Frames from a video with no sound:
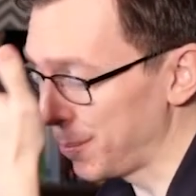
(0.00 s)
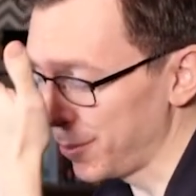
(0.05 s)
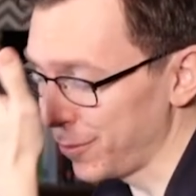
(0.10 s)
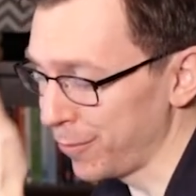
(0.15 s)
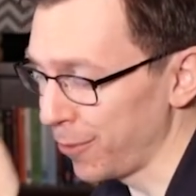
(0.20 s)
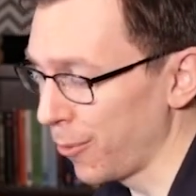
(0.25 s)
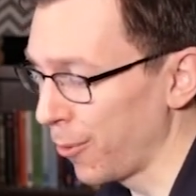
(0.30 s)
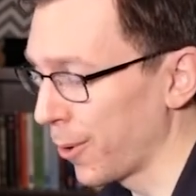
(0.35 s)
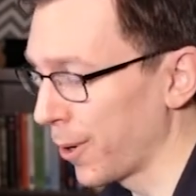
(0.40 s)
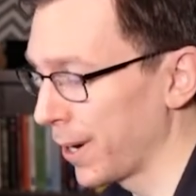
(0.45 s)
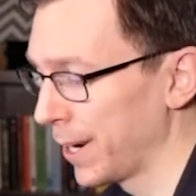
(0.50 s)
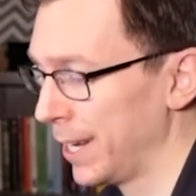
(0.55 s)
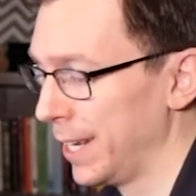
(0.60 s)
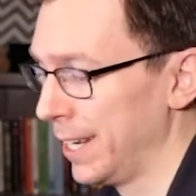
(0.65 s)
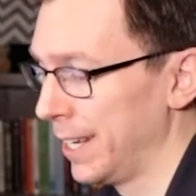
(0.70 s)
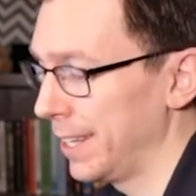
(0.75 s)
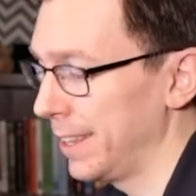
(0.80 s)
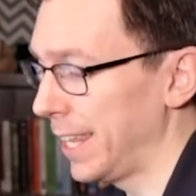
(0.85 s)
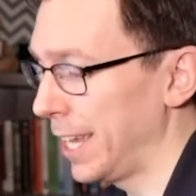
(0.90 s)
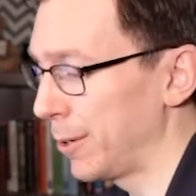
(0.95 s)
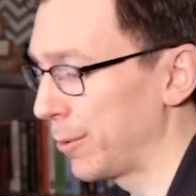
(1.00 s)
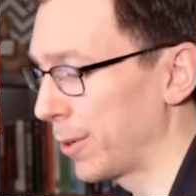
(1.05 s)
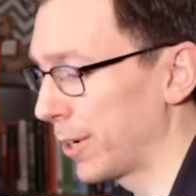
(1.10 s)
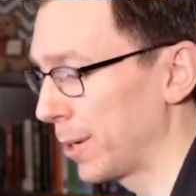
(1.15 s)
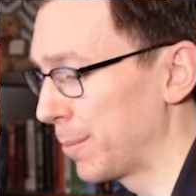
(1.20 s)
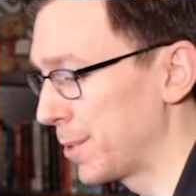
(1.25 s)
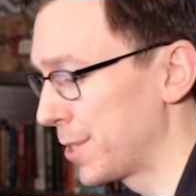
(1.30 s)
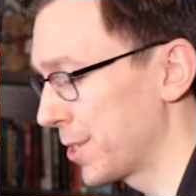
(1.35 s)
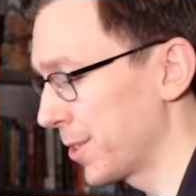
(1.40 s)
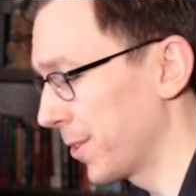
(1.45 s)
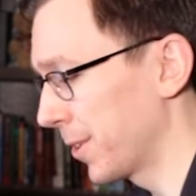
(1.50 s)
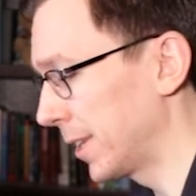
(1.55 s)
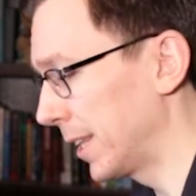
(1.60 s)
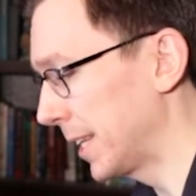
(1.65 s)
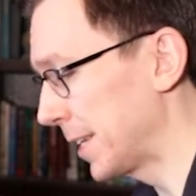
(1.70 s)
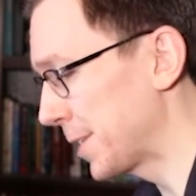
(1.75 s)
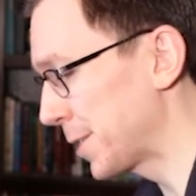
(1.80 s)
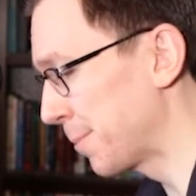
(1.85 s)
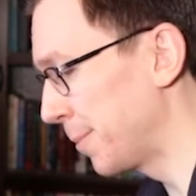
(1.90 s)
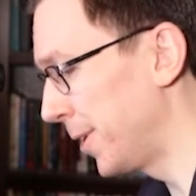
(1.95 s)
before they were absurdly
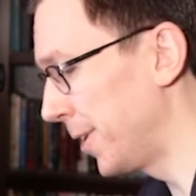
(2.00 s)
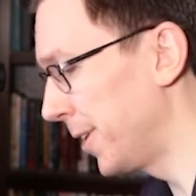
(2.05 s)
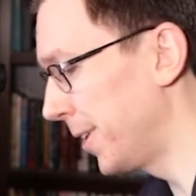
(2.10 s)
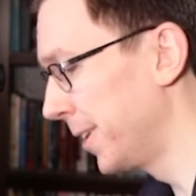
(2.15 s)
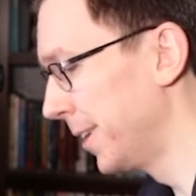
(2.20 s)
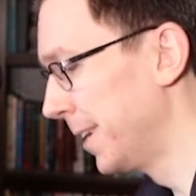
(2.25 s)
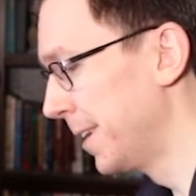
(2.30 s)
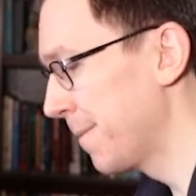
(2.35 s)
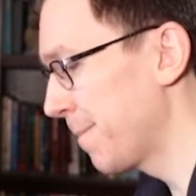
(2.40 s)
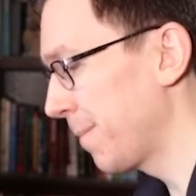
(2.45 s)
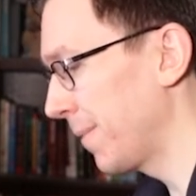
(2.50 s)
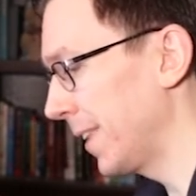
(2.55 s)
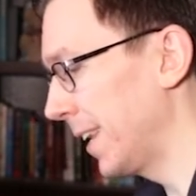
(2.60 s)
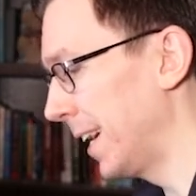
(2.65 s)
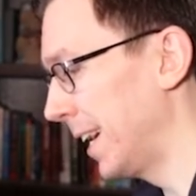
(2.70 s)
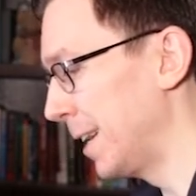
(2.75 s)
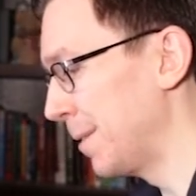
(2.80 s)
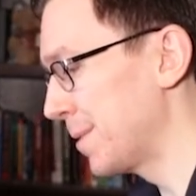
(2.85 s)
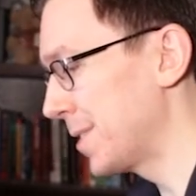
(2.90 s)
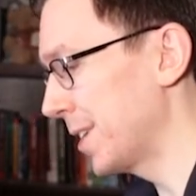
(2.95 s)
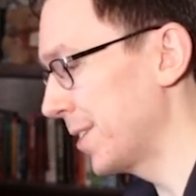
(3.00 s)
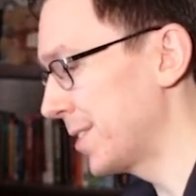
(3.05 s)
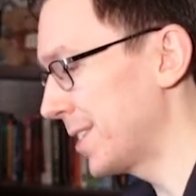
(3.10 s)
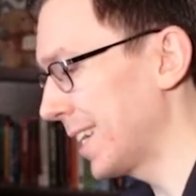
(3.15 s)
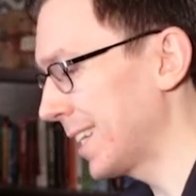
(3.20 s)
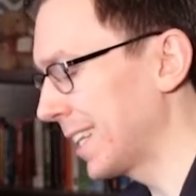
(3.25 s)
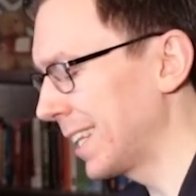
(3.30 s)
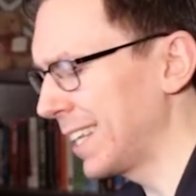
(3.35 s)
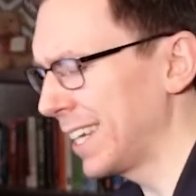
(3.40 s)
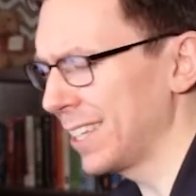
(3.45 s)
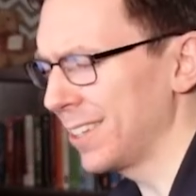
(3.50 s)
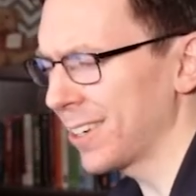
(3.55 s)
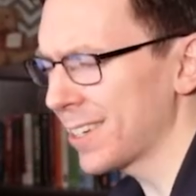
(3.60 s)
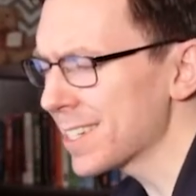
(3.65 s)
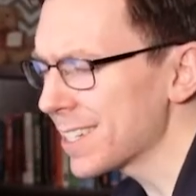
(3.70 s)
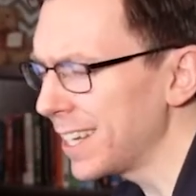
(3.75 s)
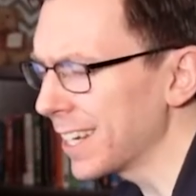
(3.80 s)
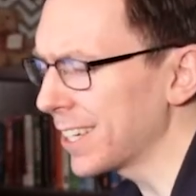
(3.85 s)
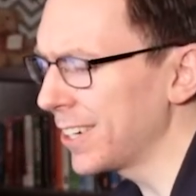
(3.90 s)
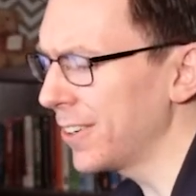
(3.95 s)
small. Um, so suddenly it looks
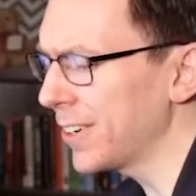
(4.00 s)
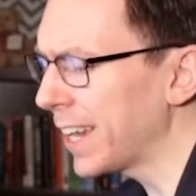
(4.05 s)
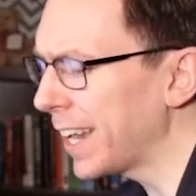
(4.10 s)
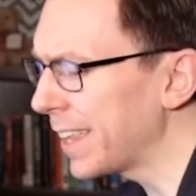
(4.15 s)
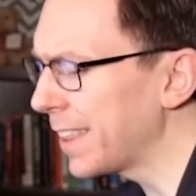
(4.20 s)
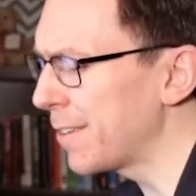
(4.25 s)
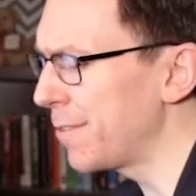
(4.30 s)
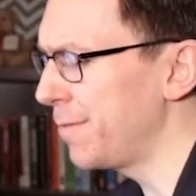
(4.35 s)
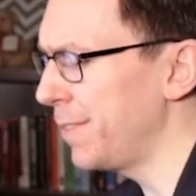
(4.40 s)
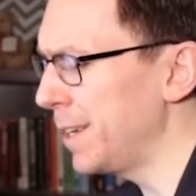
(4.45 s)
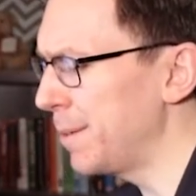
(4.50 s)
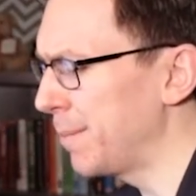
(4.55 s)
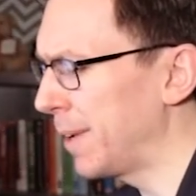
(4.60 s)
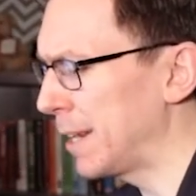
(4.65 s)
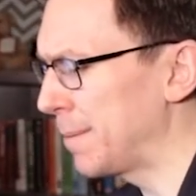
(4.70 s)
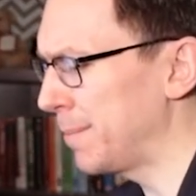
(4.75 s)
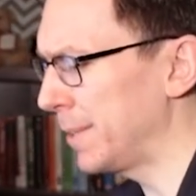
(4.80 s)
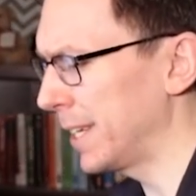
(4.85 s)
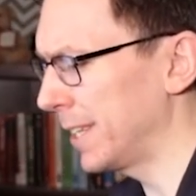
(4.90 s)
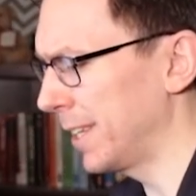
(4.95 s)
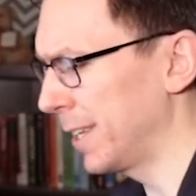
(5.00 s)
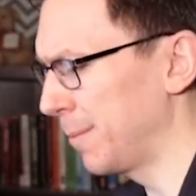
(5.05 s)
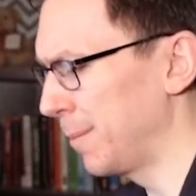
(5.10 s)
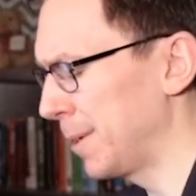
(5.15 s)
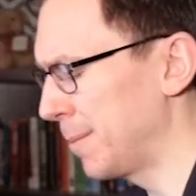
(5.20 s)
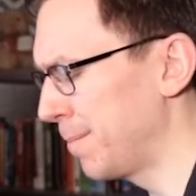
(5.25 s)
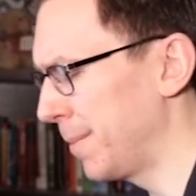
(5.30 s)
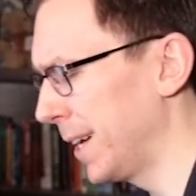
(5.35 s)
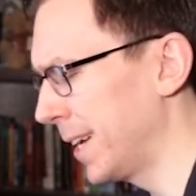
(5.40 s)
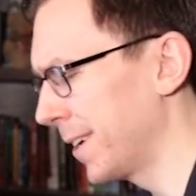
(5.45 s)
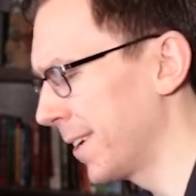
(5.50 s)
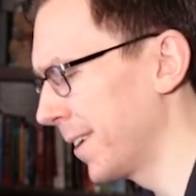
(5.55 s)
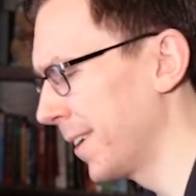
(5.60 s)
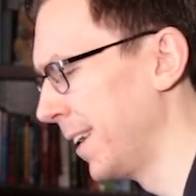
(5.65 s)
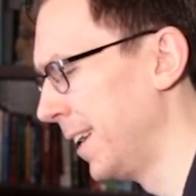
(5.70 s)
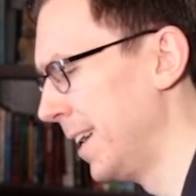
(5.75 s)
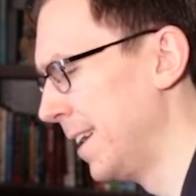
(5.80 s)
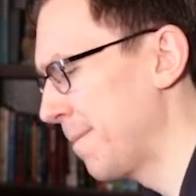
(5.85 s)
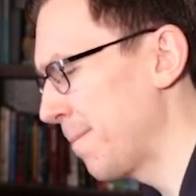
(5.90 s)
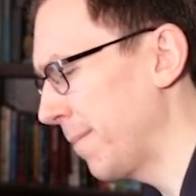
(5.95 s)
like, okay, the fit might be a little bit better.
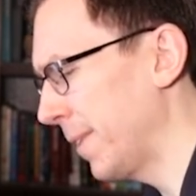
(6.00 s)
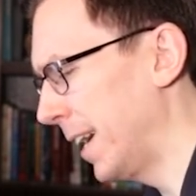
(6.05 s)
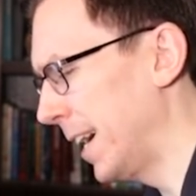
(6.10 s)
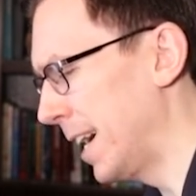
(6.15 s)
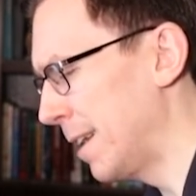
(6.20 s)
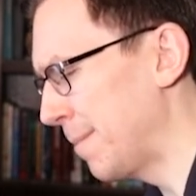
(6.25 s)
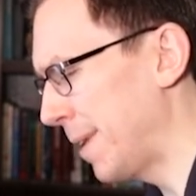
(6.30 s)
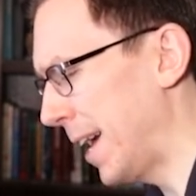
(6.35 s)
Um,